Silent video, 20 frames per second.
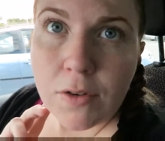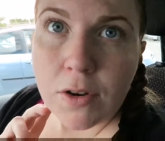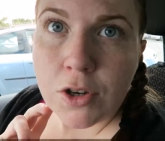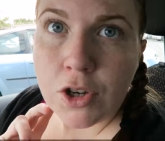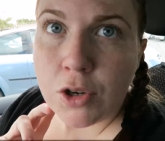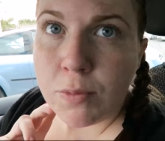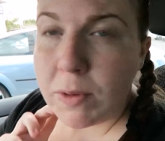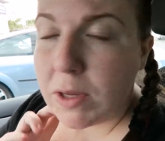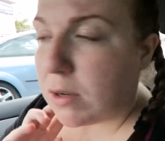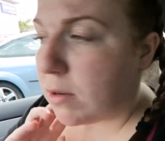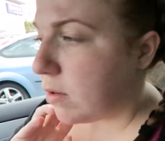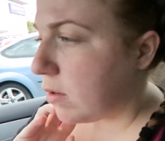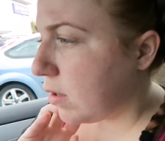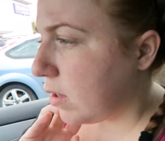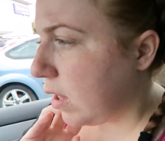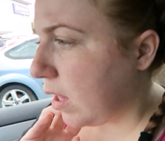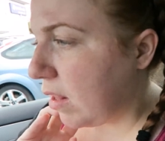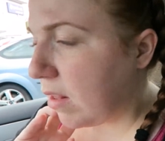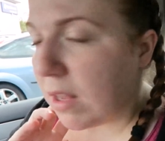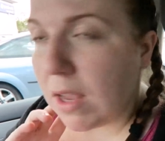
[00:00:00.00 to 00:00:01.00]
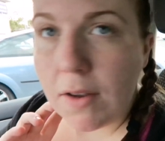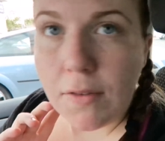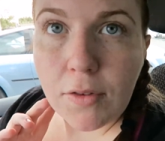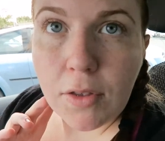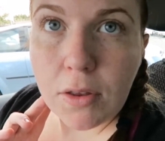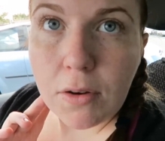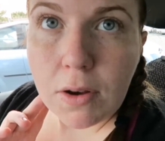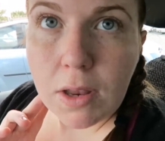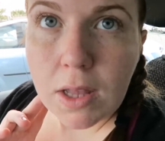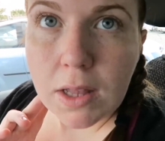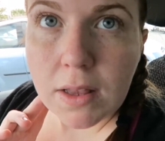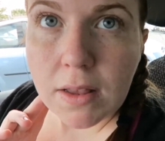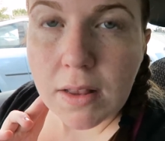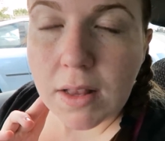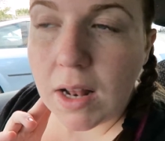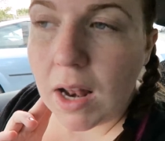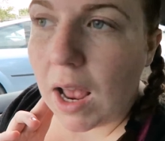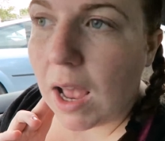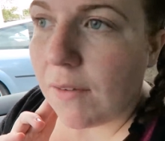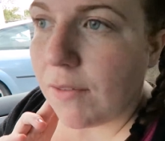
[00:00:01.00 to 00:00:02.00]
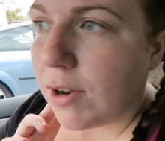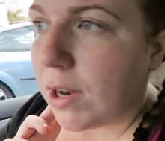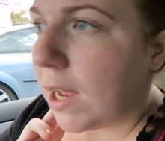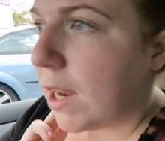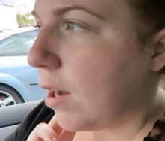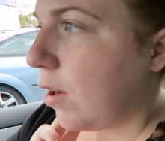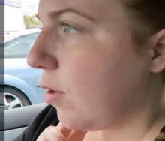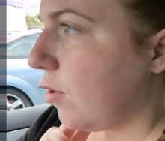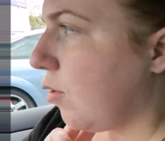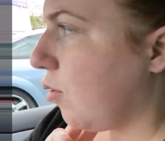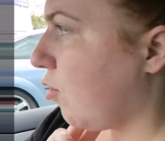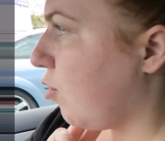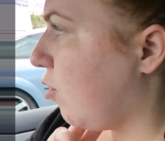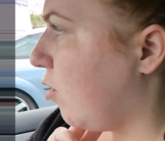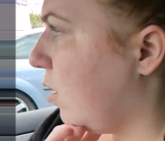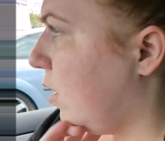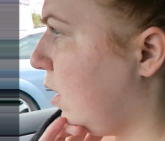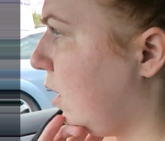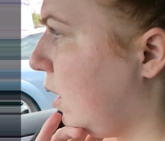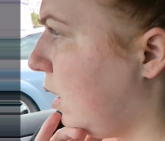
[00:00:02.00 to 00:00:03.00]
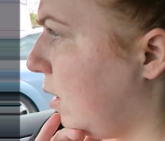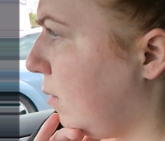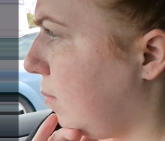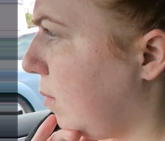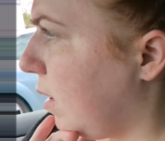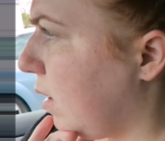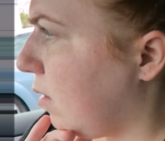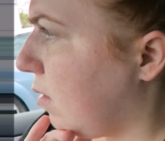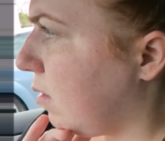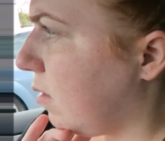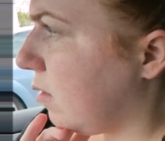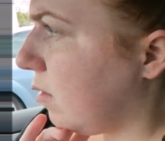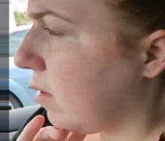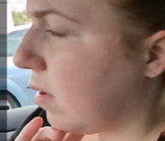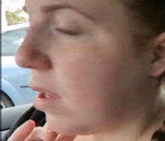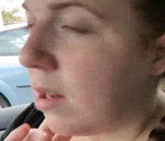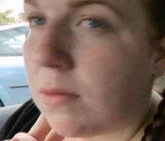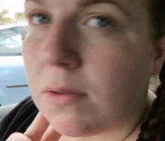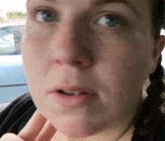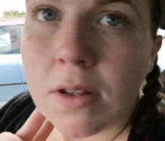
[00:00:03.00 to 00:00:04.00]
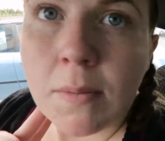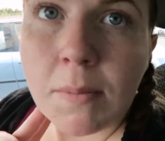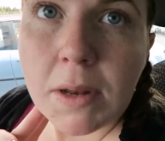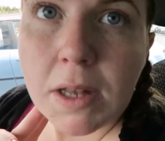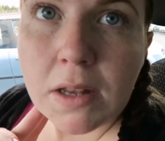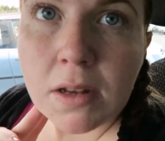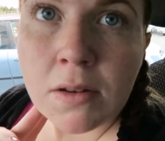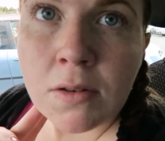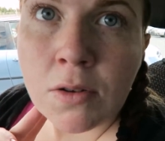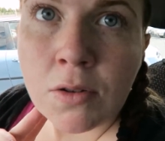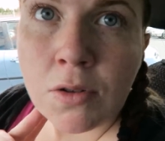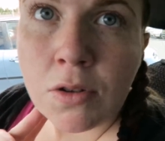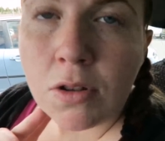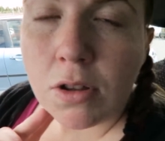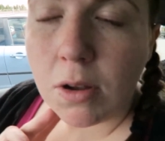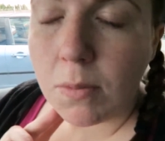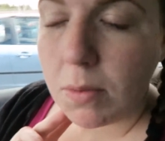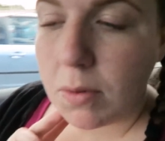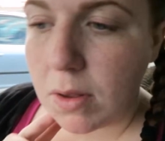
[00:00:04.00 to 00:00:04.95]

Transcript: lunch because it's 3:30 and I still haven't had lunch because it was a bit non-stop